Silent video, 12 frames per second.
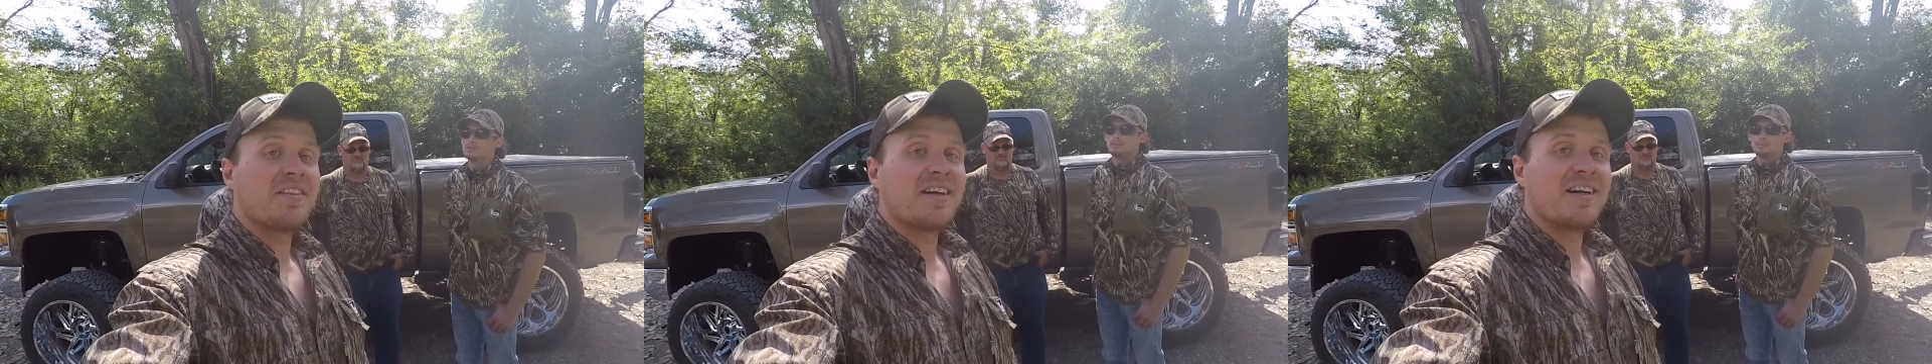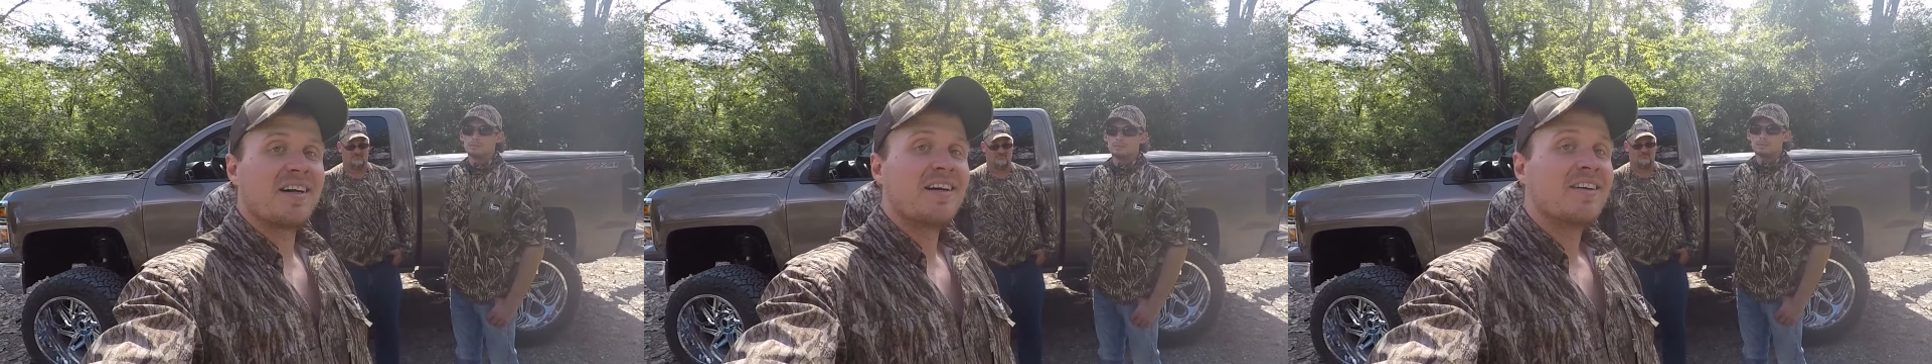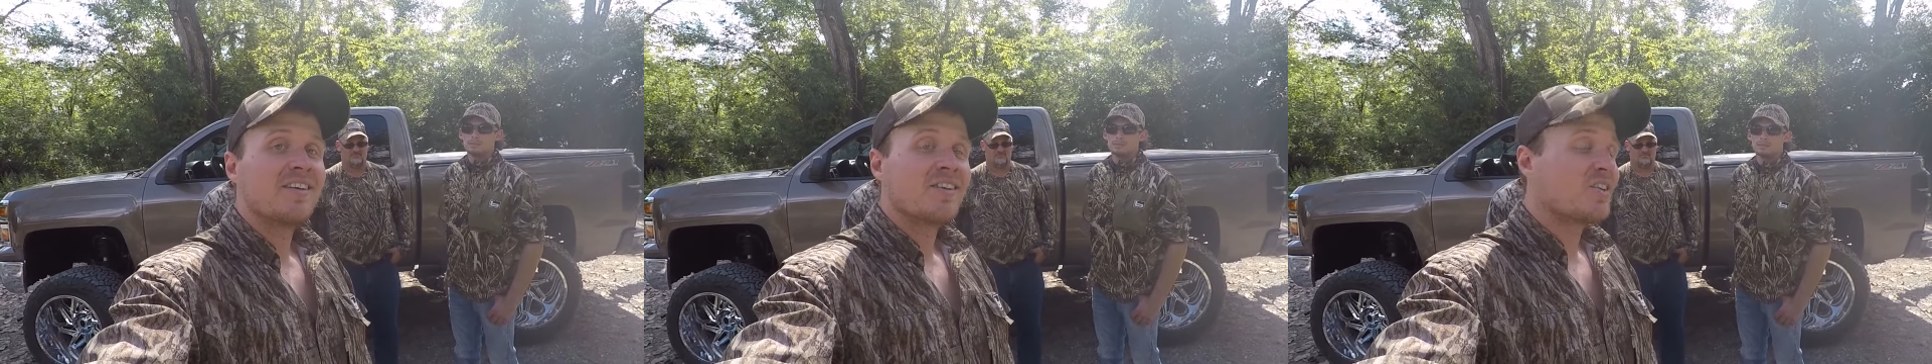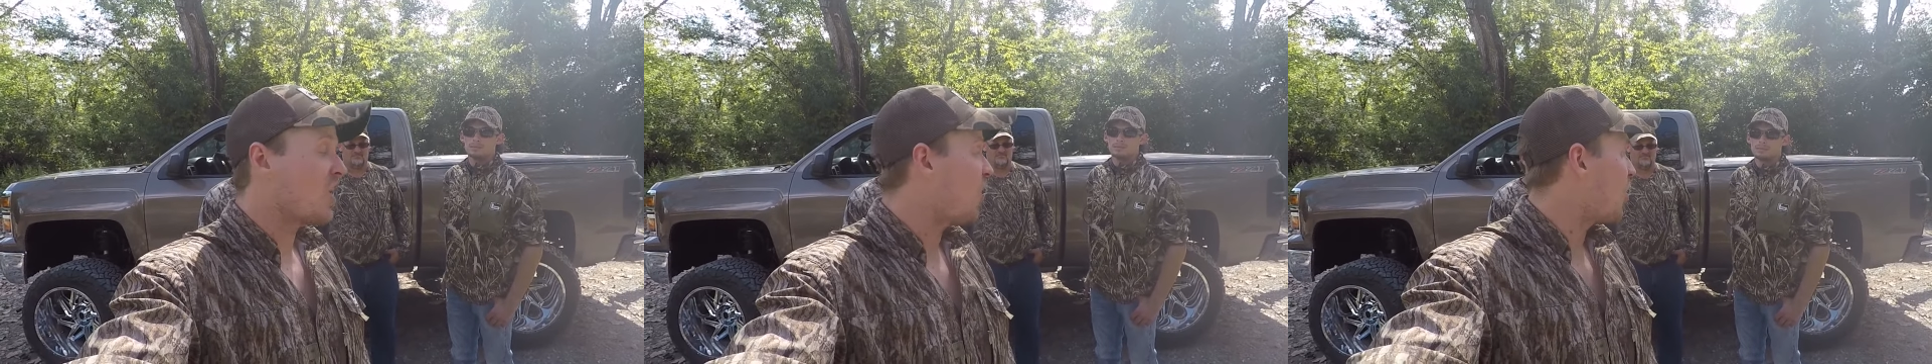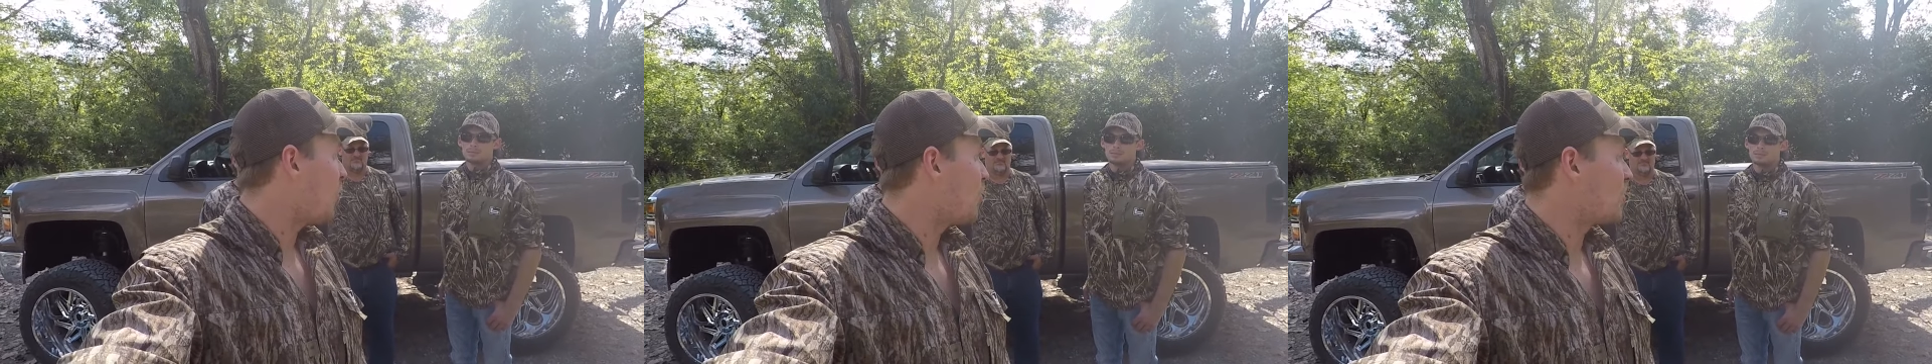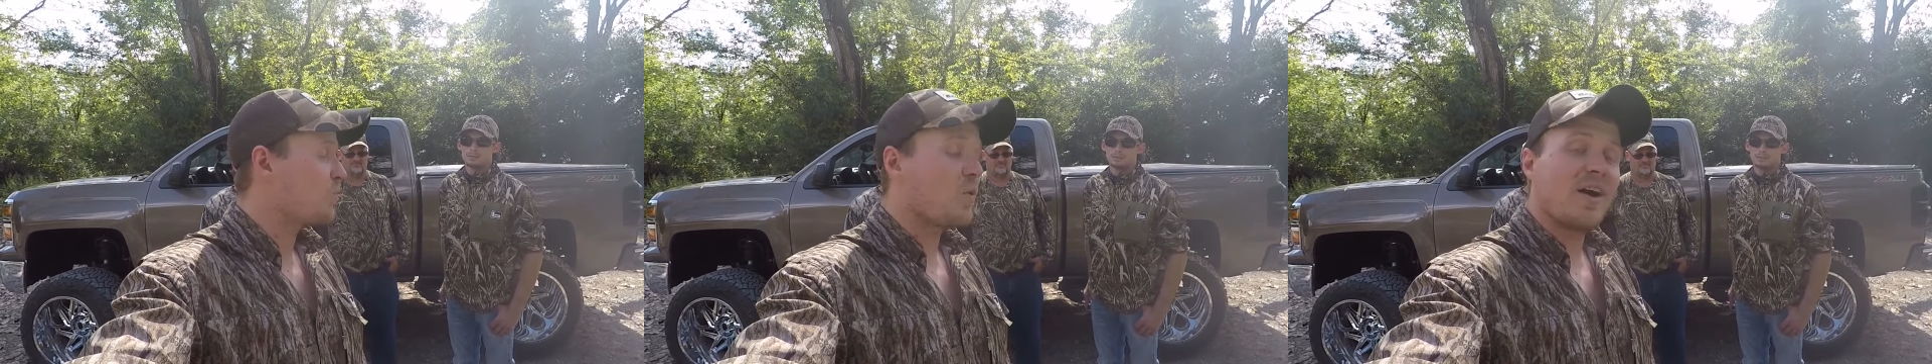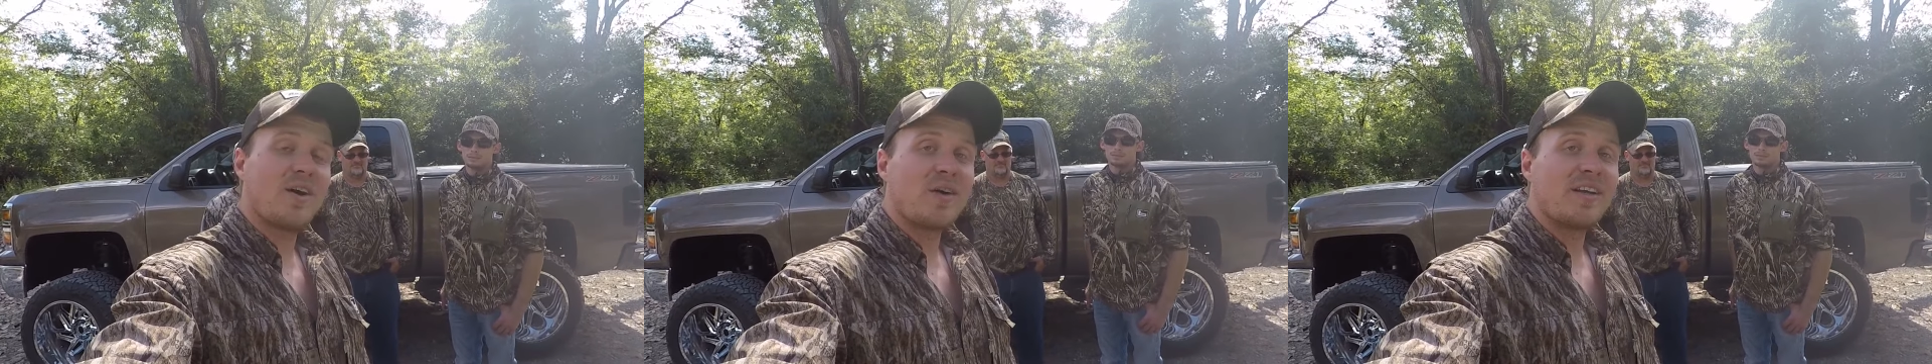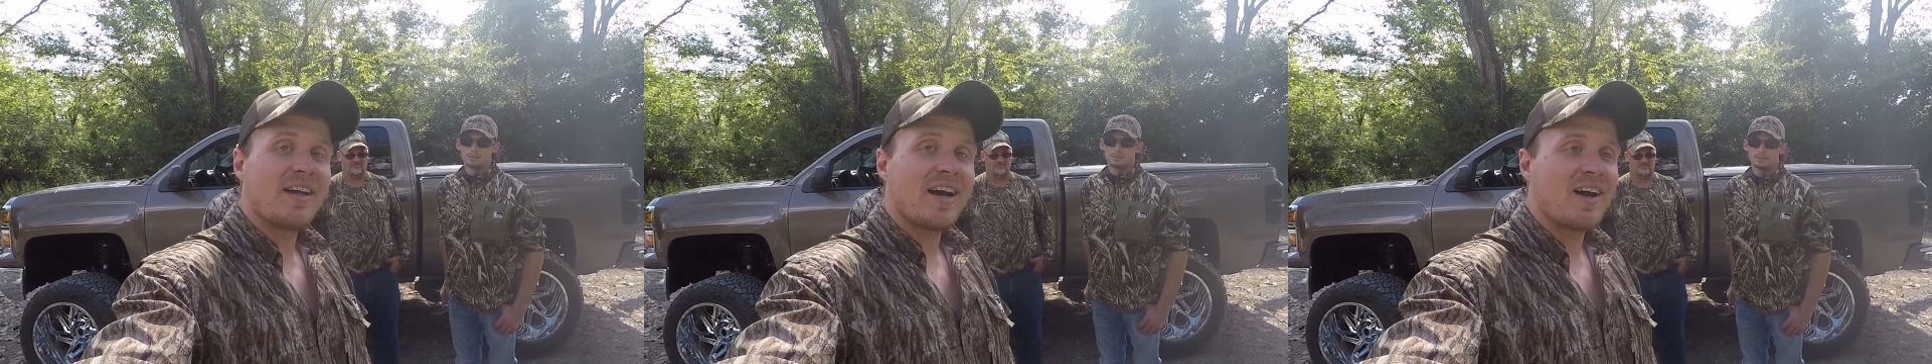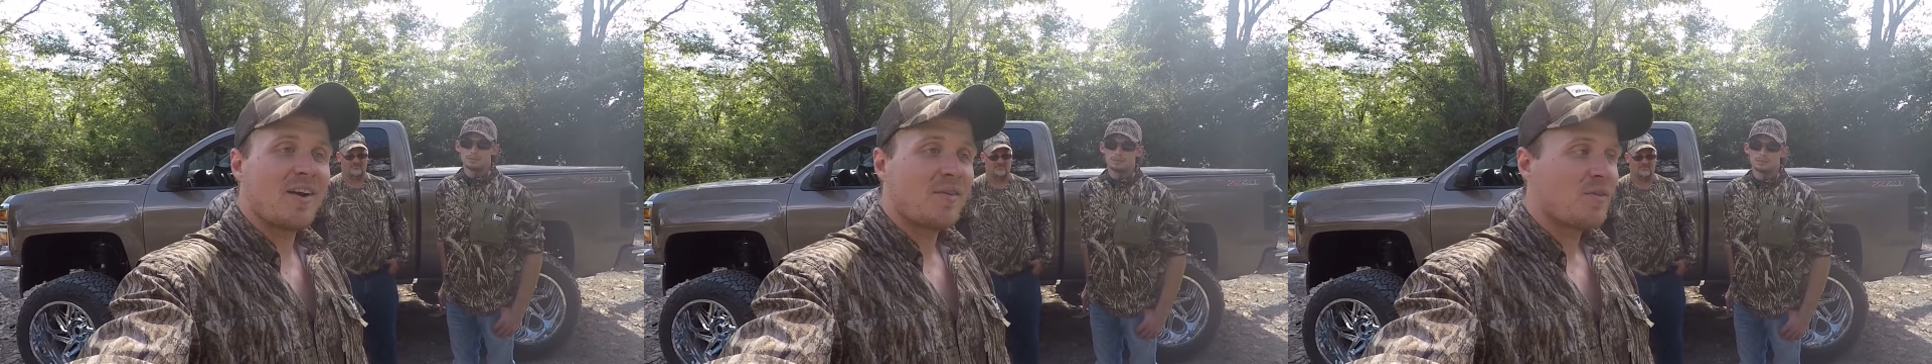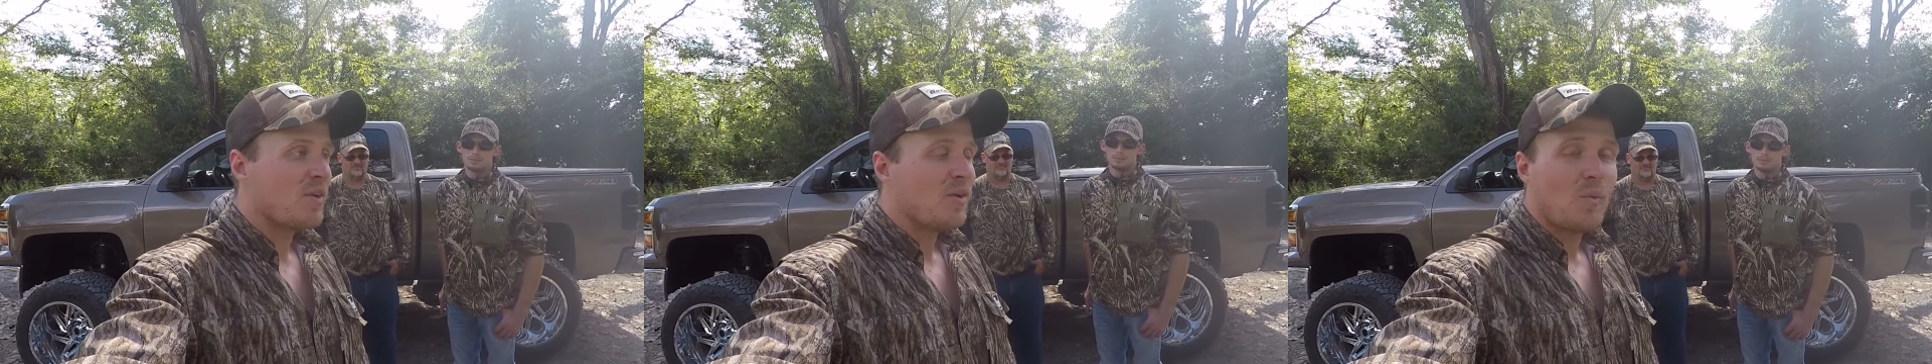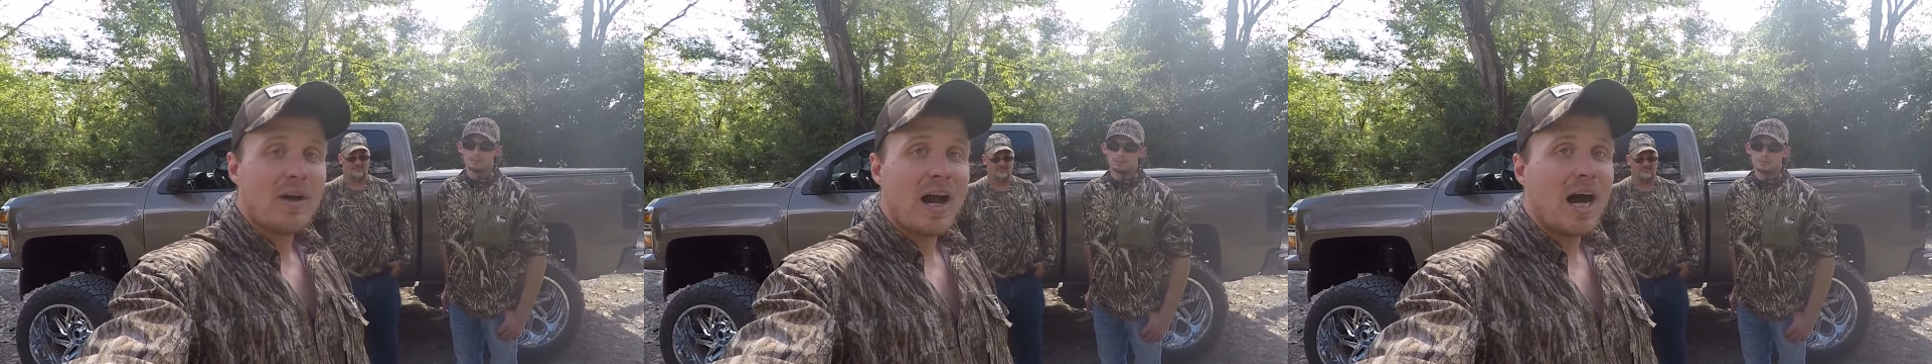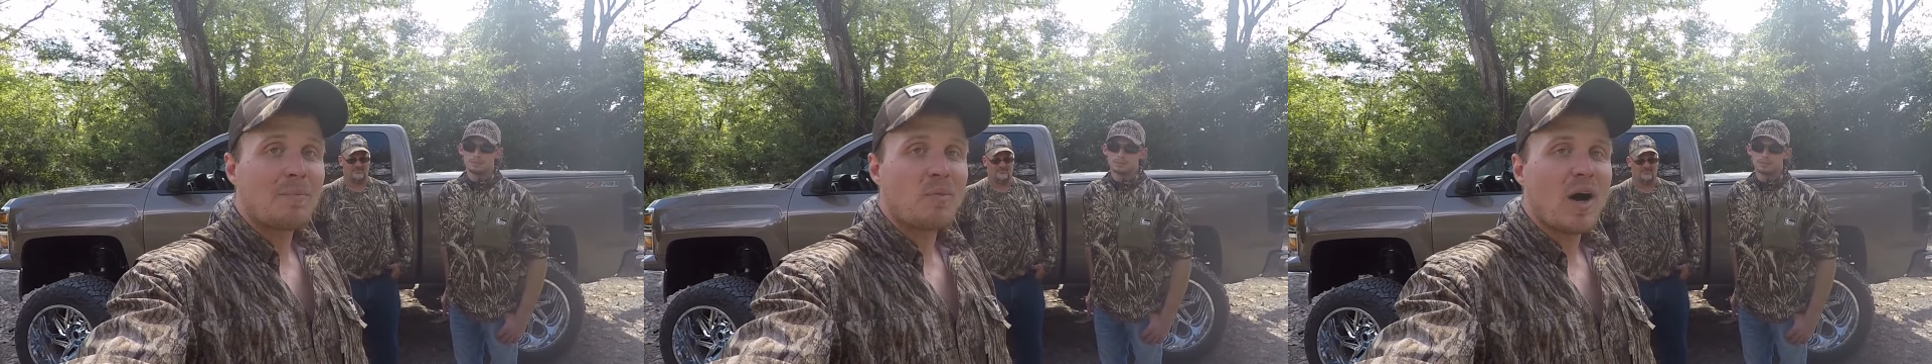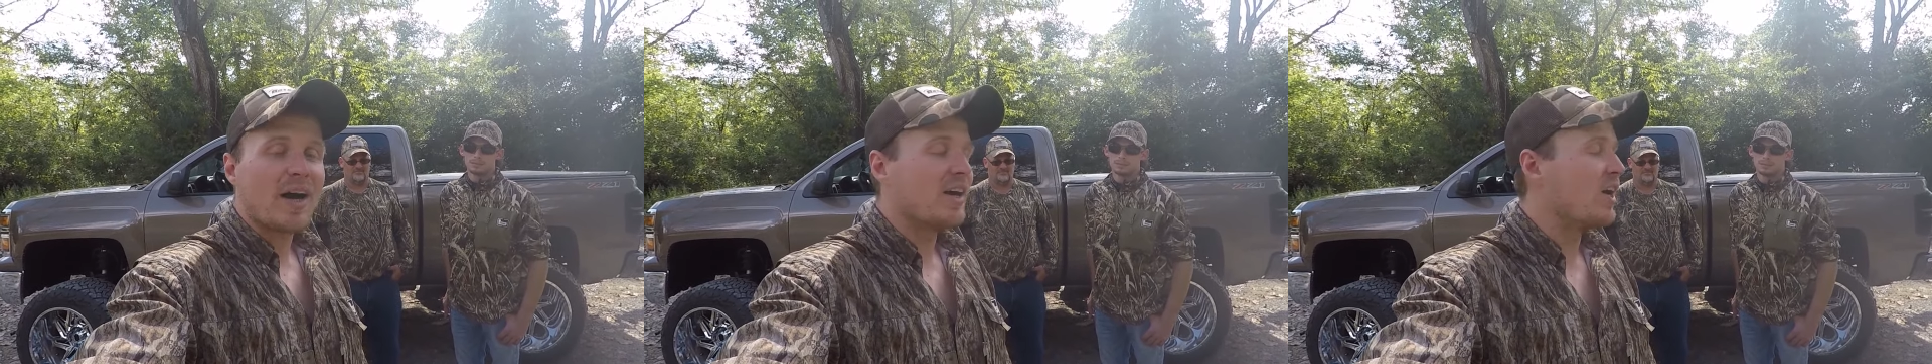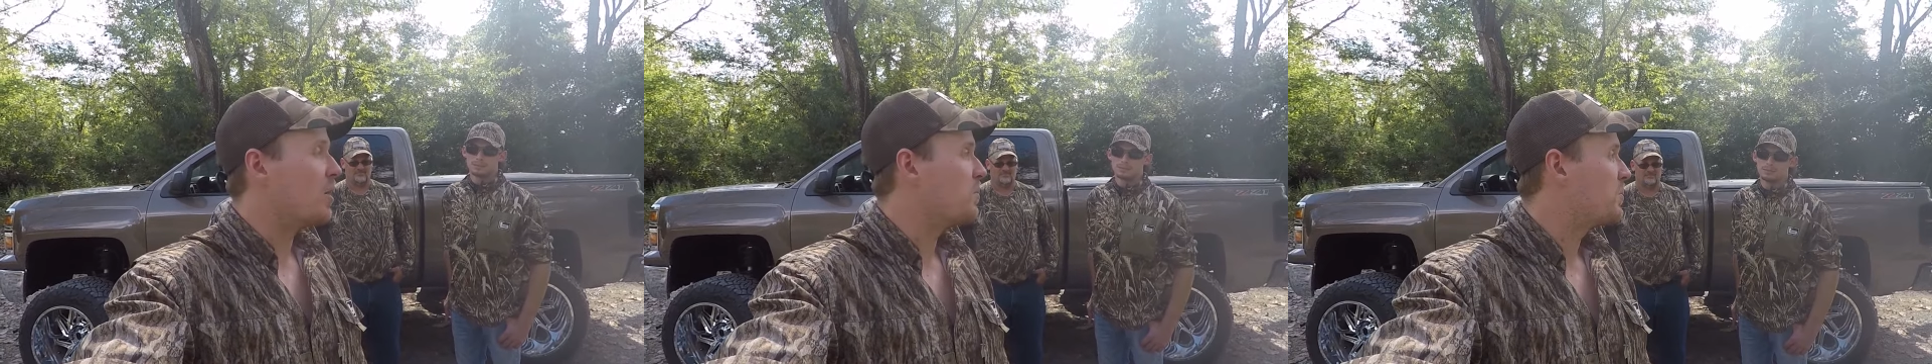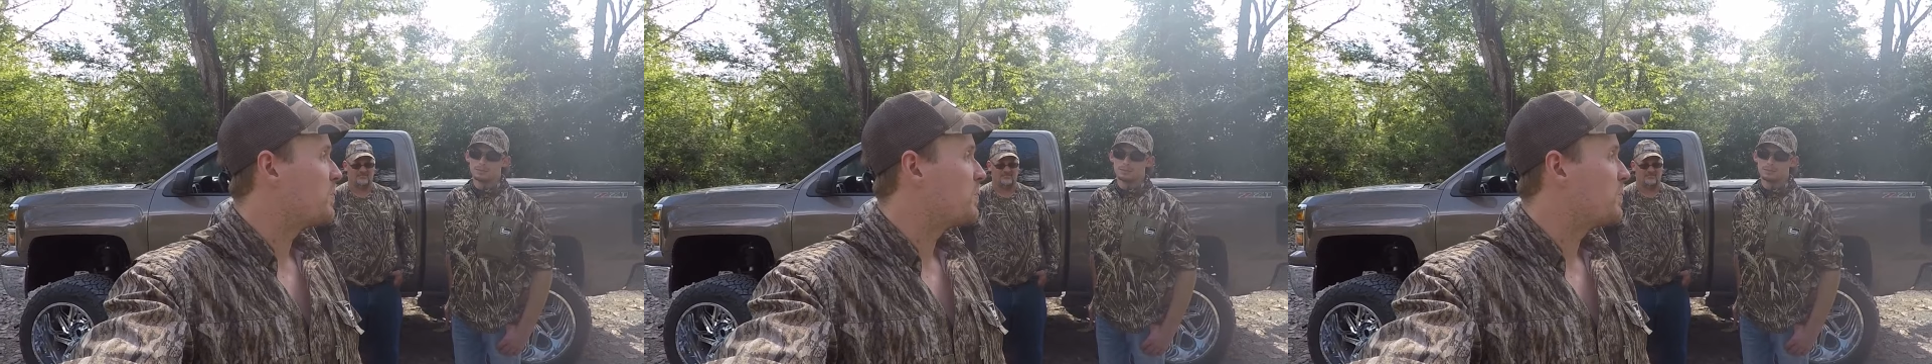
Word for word: uh, Cole and Will in there, we hopped right up.